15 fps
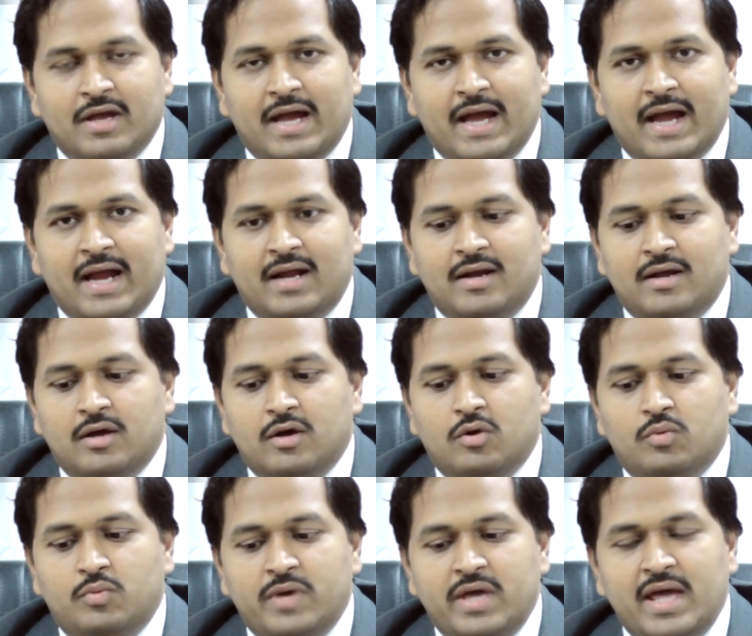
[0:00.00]
and
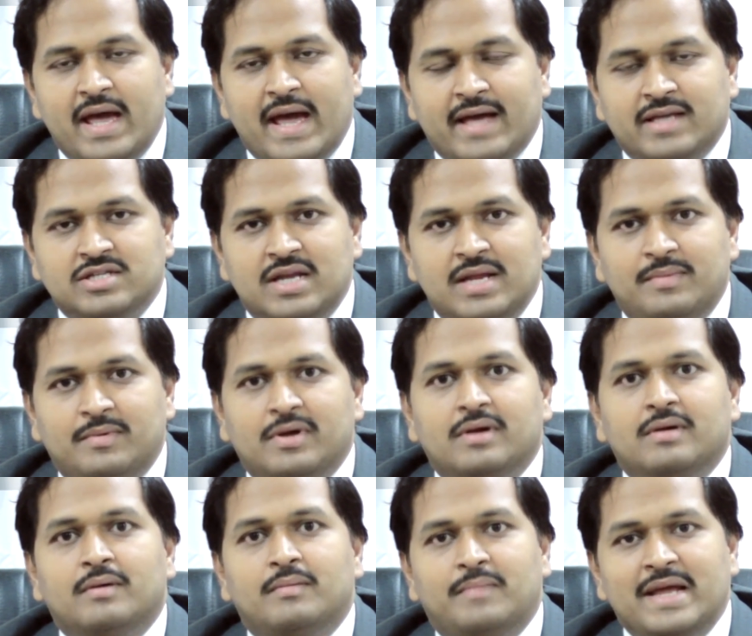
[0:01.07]
we actually
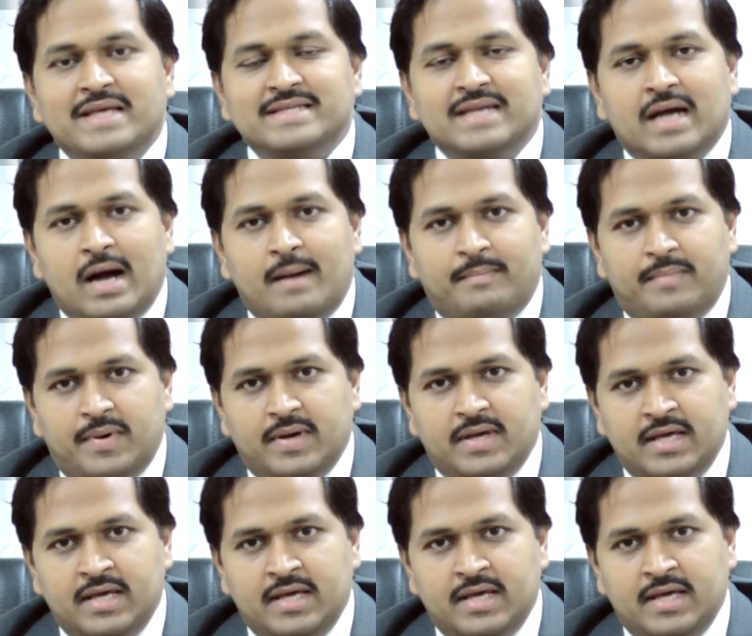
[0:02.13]
place a cup